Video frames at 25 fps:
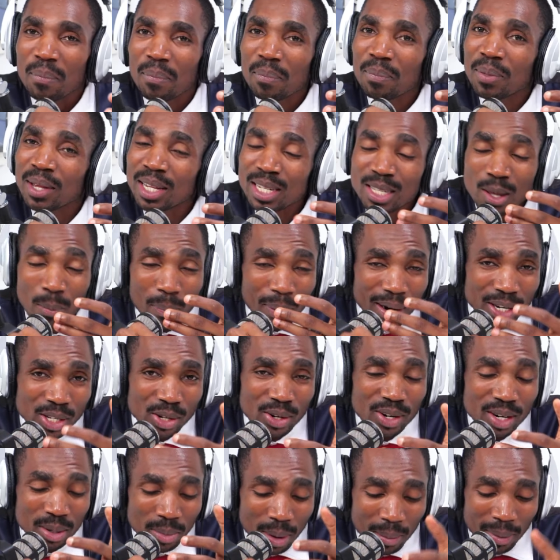This is the
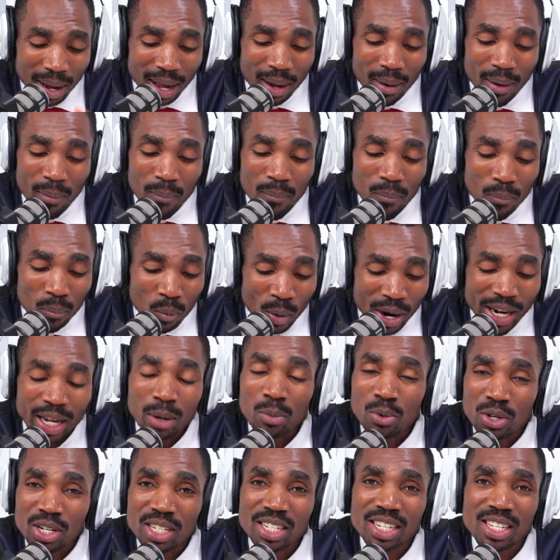person, remember, Mwengi
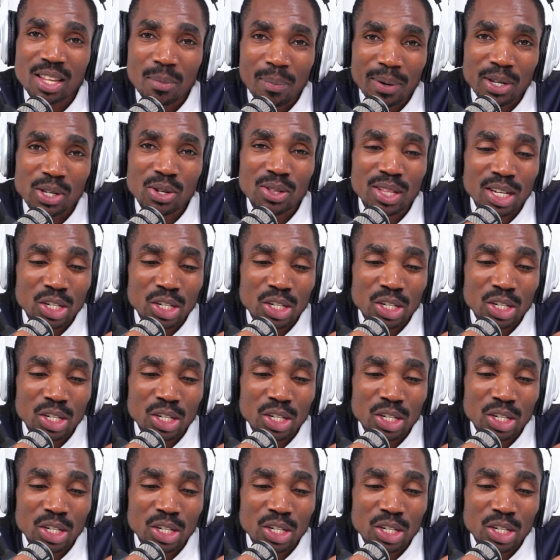Mutuse is the person